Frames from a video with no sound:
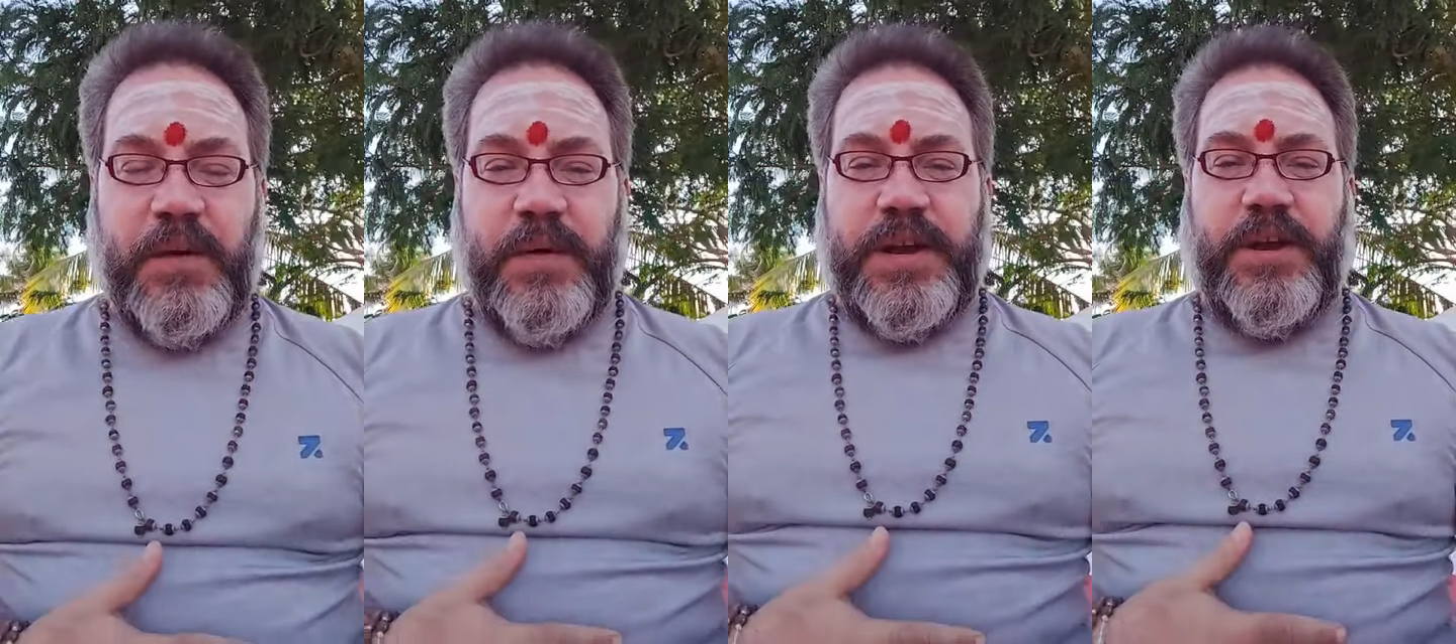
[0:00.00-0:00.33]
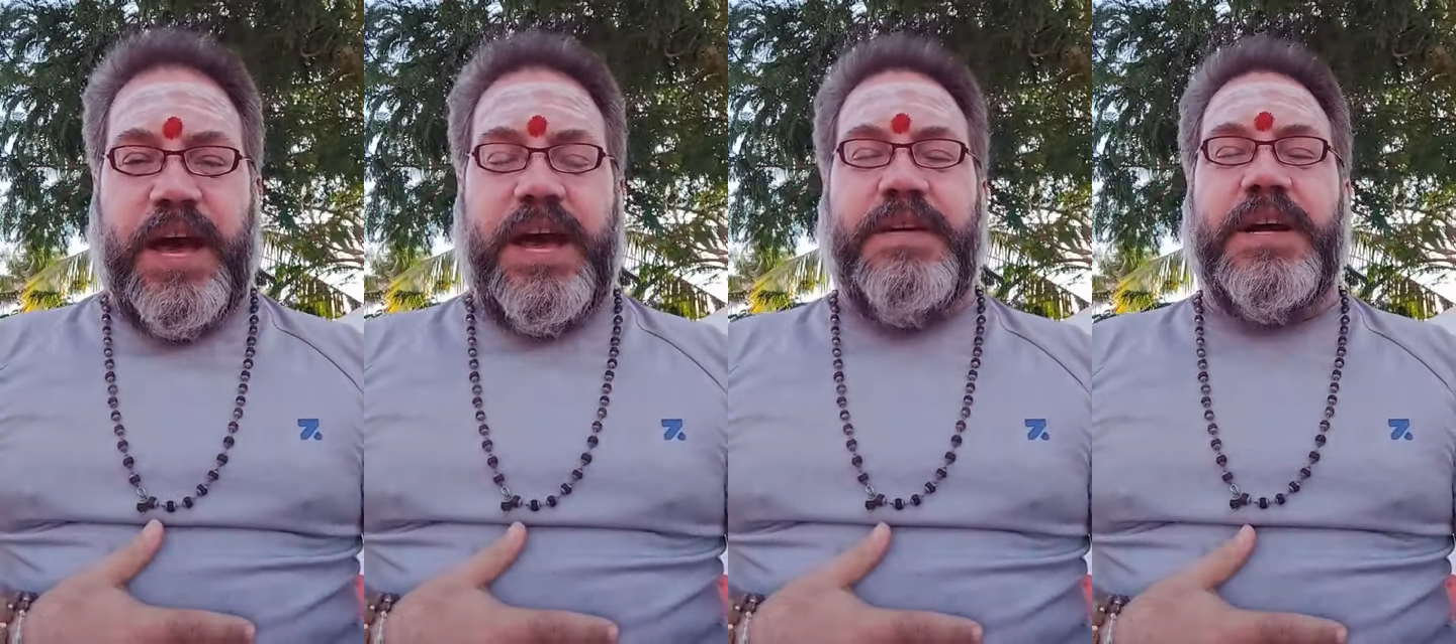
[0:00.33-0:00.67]
When
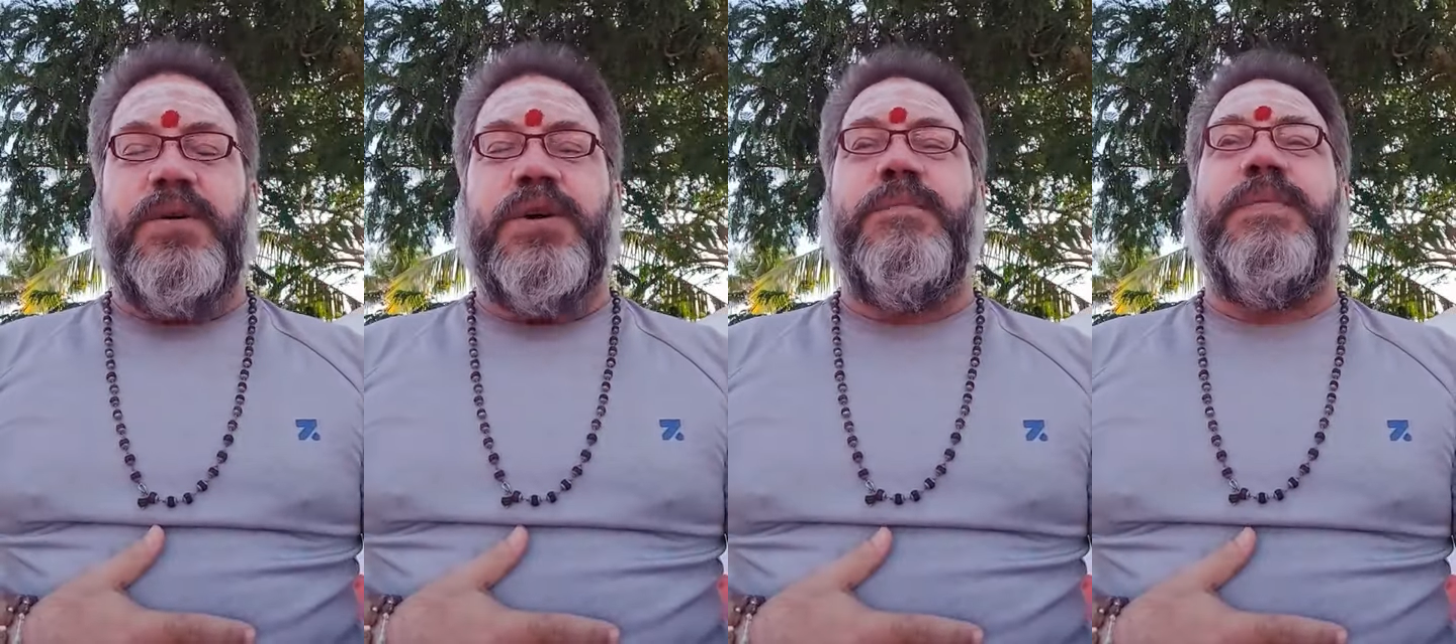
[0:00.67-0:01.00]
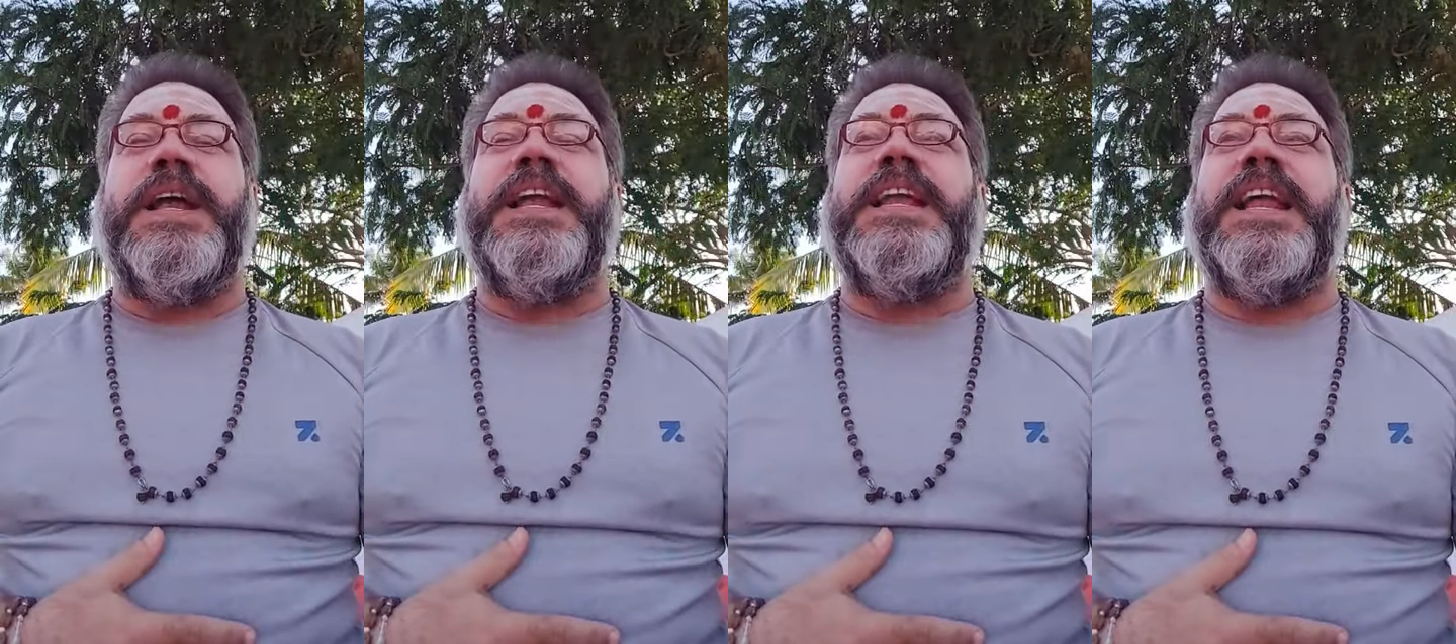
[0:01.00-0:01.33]
you have a good
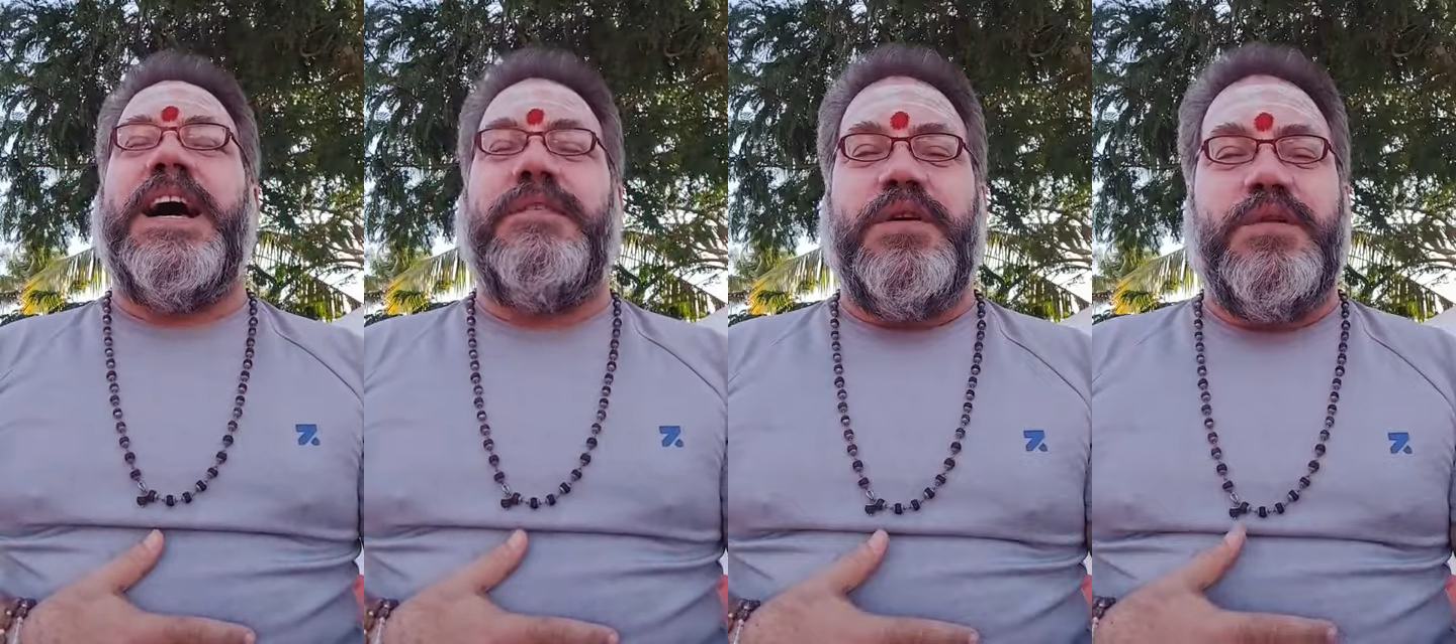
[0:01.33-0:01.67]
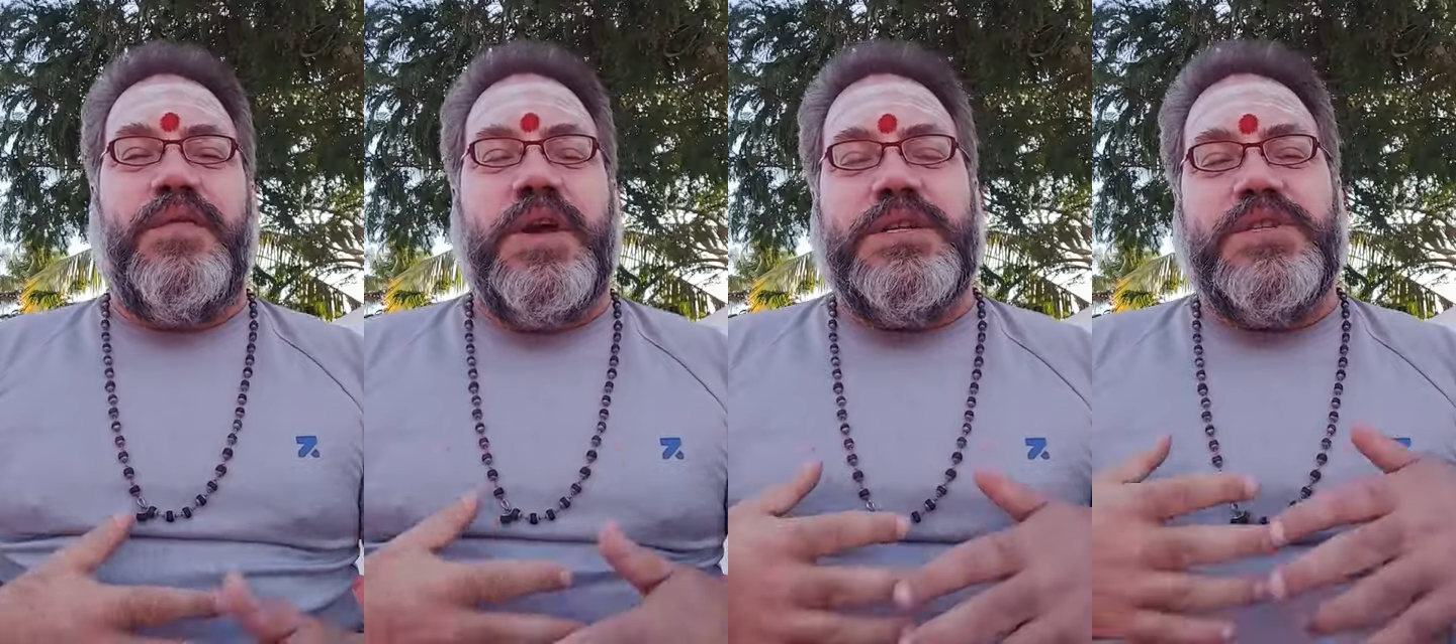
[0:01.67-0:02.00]
belly laugh, you
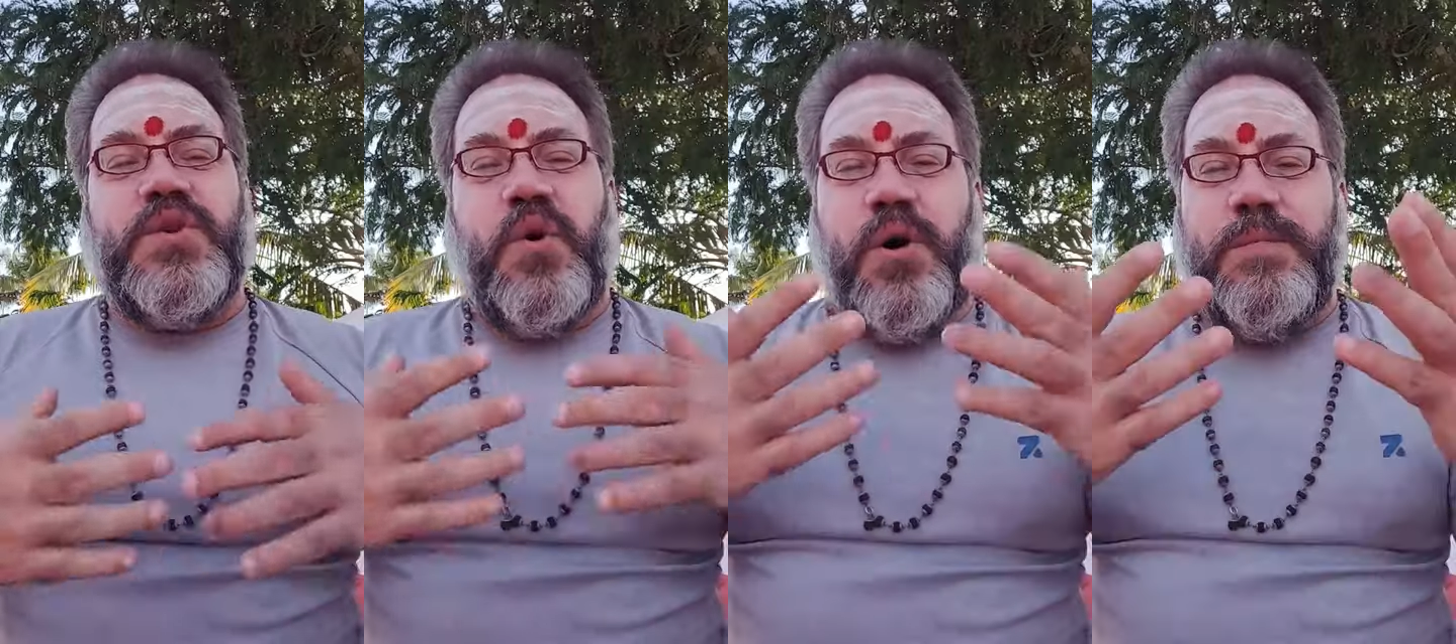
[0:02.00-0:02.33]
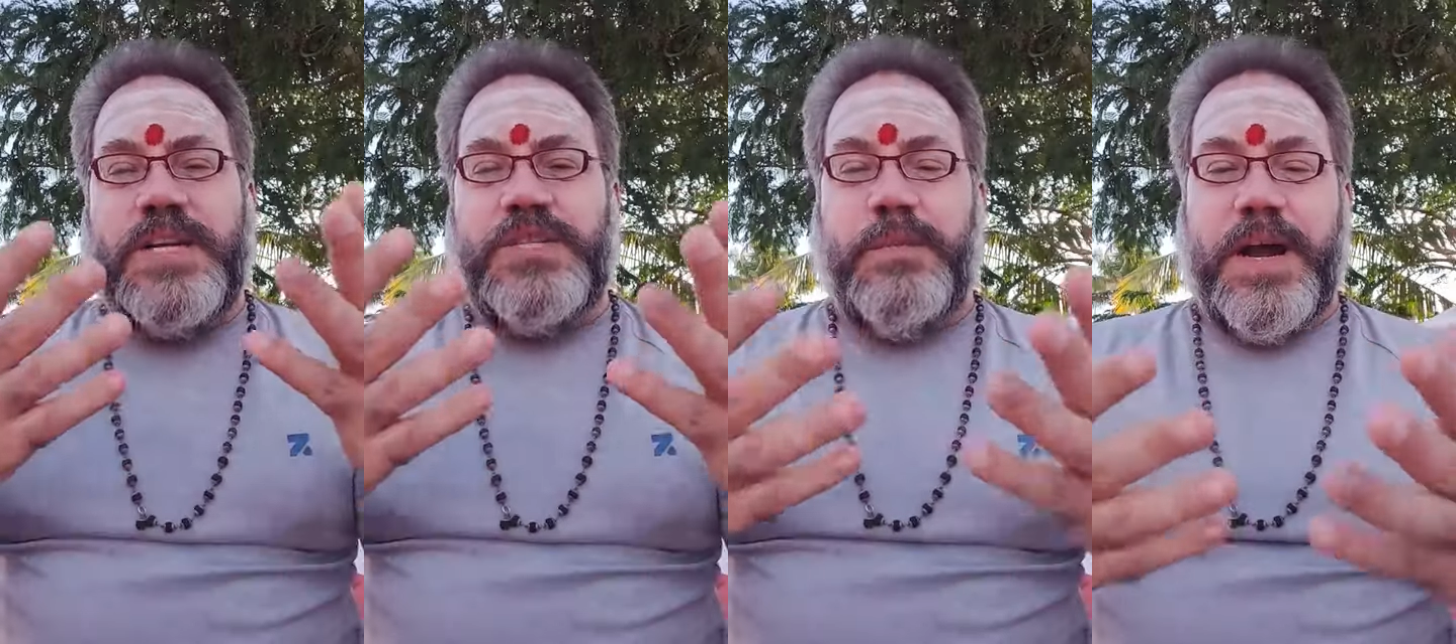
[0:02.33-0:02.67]
feel so
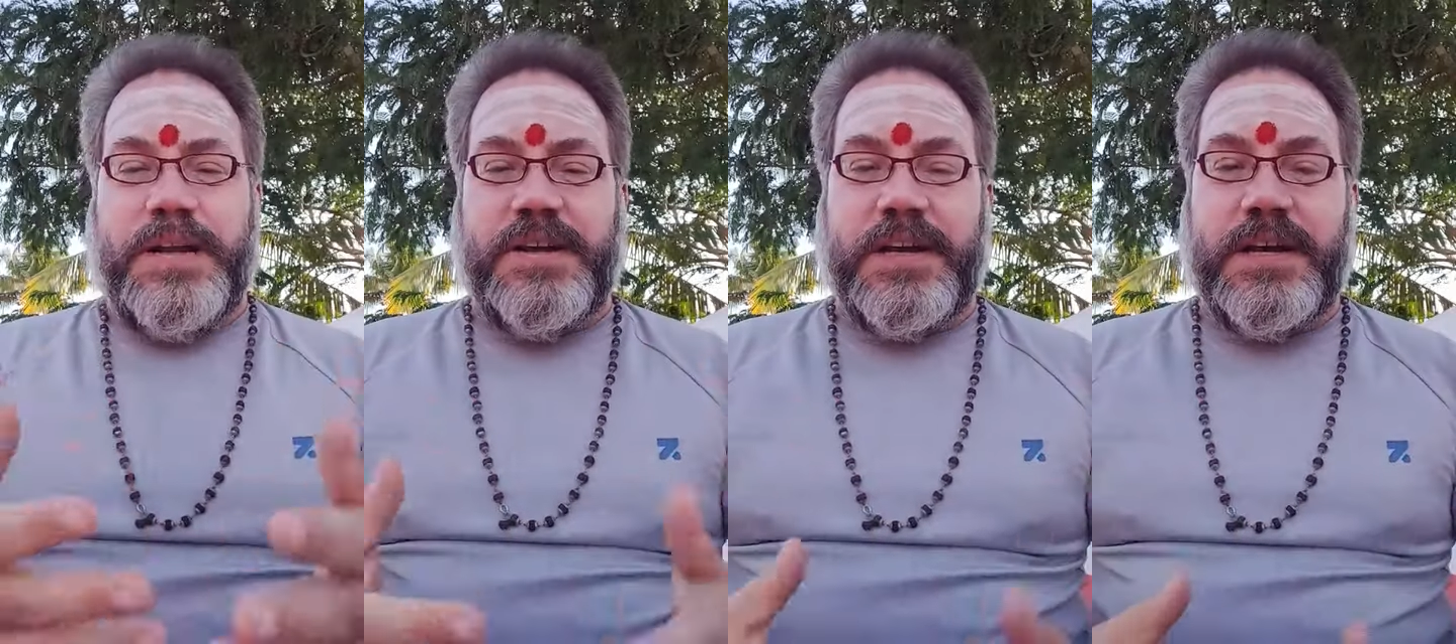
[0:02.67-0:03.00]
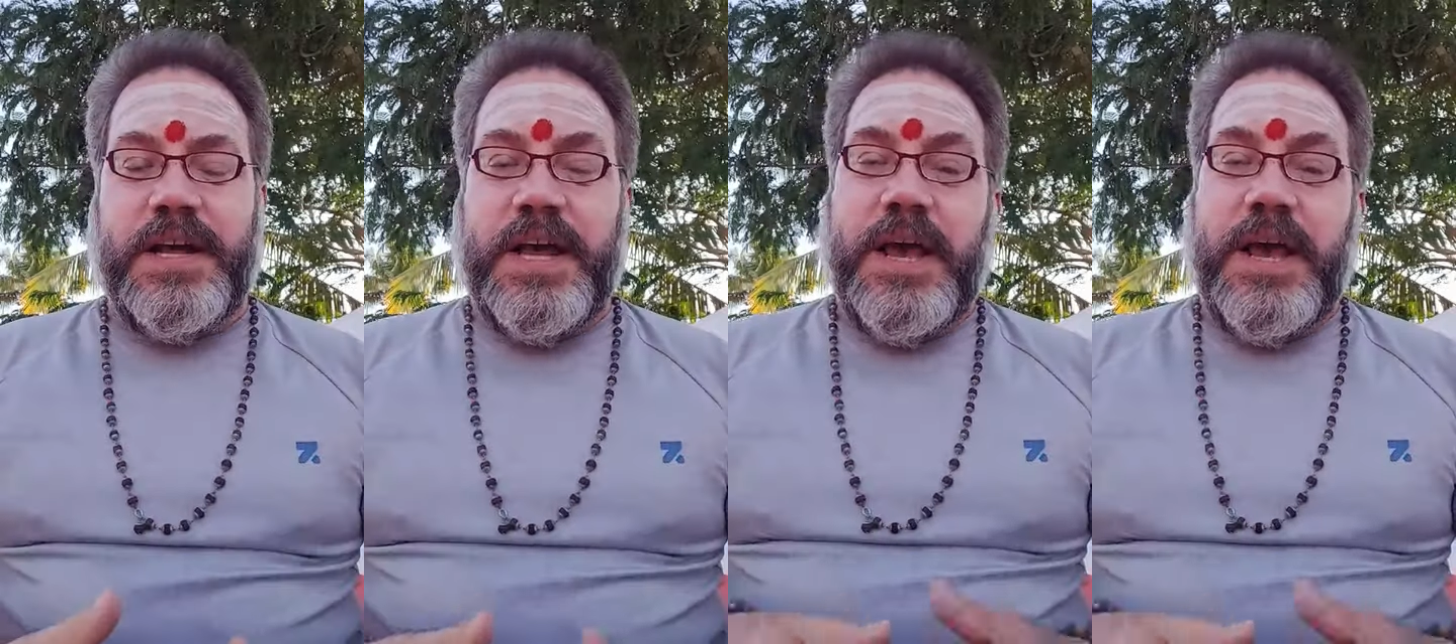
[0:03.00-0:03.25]
much better